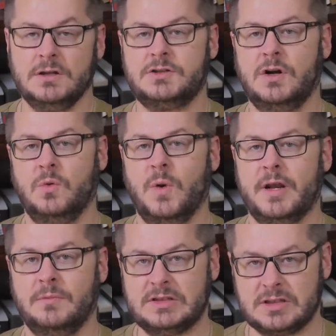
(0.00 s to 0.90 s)
So
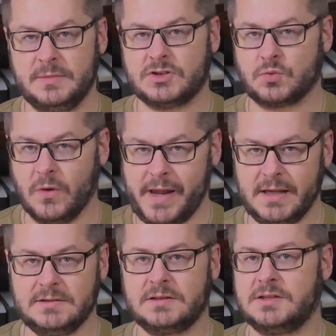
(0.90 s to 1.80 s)
when a Muslim is
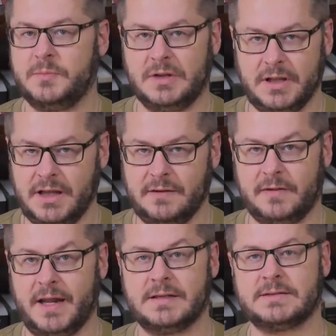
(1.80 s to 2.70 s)
raised to believe
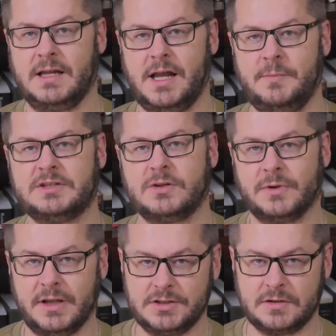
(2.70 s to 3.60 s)
that Islam is the
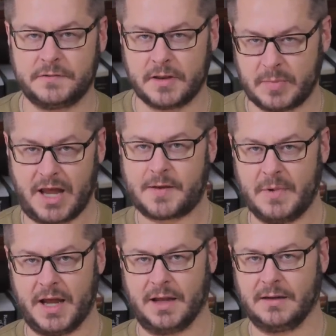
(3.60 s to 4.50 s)
religion for the black
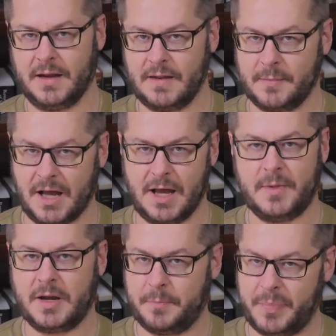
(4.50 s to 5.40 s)
man and that
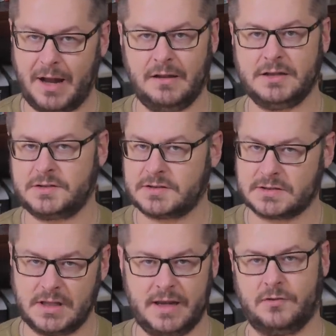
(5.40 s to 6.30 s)
Muhammad abolished
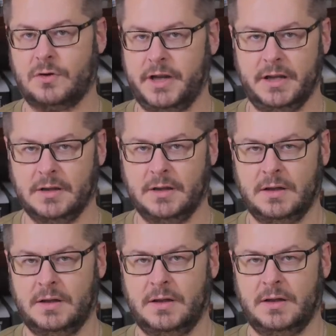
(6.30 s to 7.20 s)
slavery,
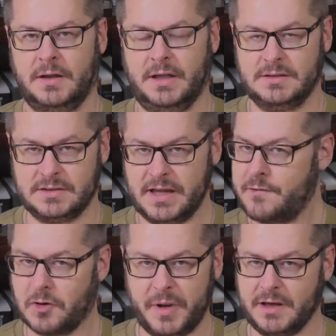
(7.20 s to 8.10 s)
he's
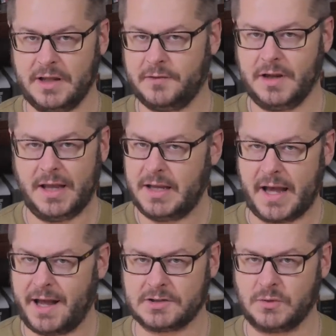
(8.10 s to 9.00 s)
never been given any
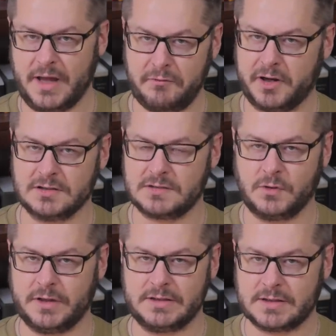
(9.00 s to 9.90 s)
actual evidence
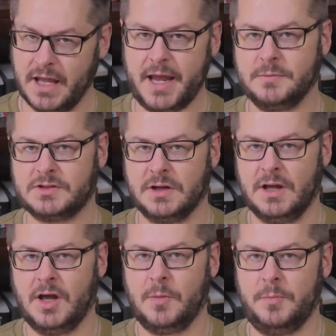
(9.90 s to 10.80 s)
for these claims
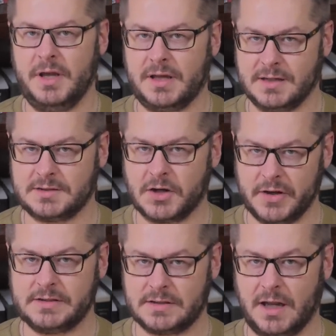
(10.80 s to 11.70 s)
because there
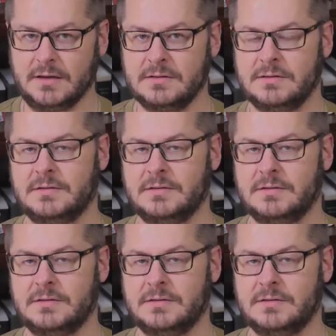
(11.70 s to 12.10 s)
is none.